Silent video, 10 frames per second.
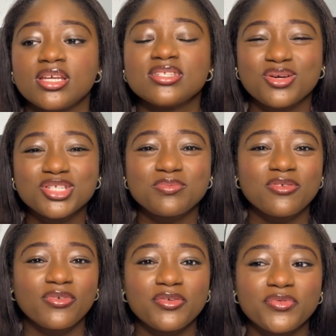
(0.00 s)
It's going to be
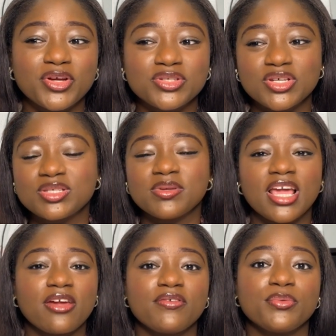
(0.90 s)
fun for you. It's going to be
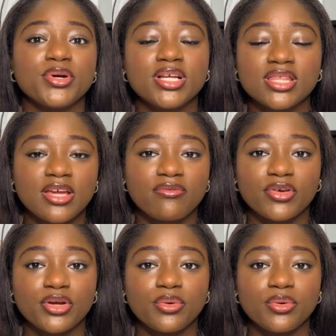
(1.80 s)
like a rewarding thing for you.